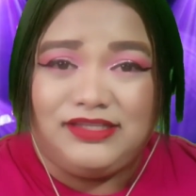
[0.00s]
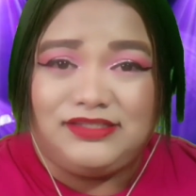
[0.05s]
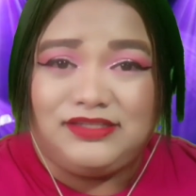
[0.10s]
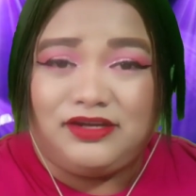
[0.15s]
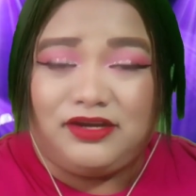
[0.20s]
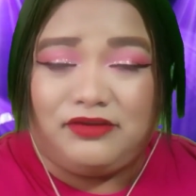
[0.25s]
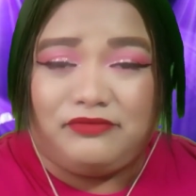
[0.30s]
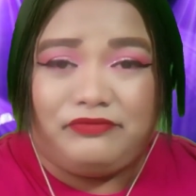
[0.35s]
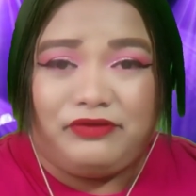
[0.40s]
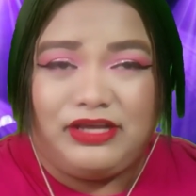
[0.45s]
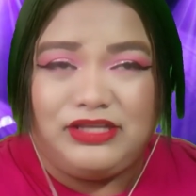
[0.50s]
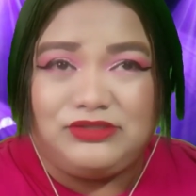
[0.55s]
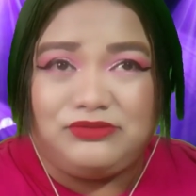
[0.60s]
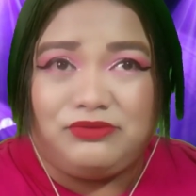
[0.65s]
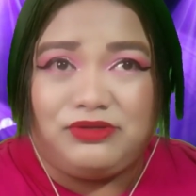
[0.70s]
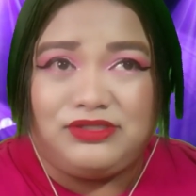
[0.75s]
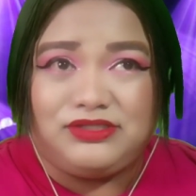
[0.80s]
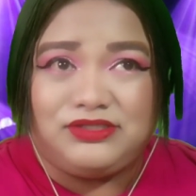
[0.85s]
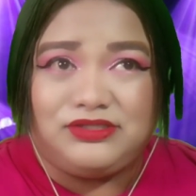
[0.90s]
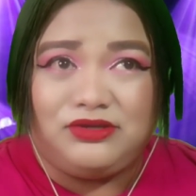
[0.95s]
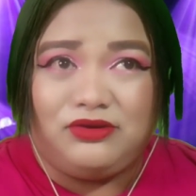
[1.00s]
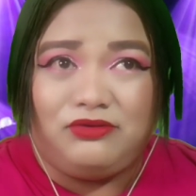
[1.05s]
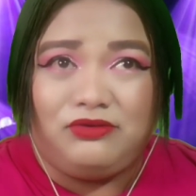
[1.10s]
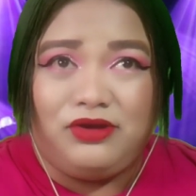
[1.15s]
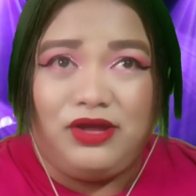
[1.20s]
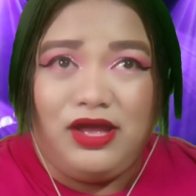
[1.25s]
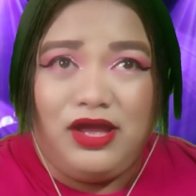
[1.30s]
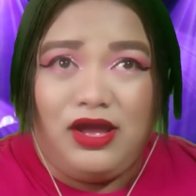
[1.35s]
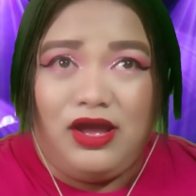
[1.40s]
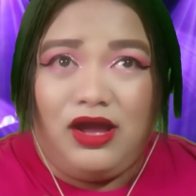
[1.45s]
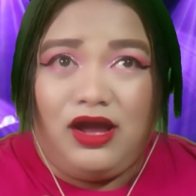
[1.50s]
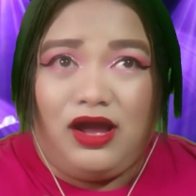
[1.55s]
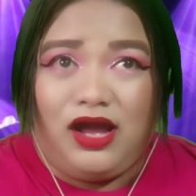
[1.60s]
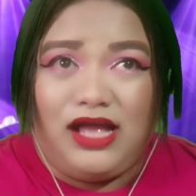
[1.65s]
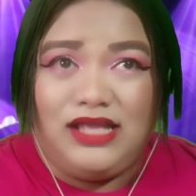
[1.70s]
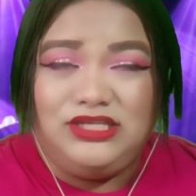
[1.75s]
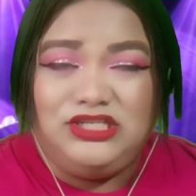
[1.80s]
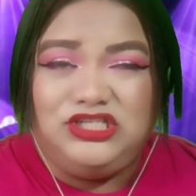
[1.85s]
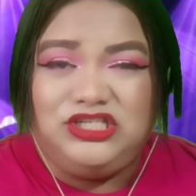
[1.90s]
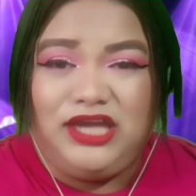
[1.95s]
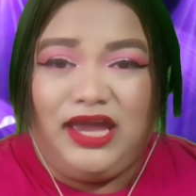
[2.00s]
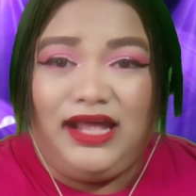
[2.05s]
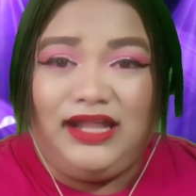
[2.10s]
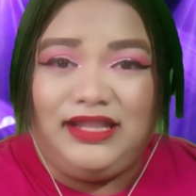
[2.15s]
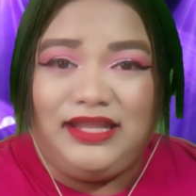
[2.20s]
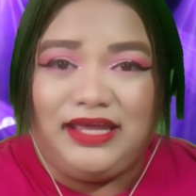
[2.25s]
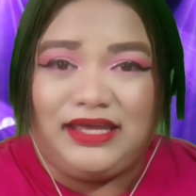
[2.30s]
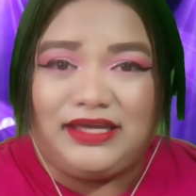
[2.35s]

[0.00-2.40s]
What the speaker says: Her voice was so angelic.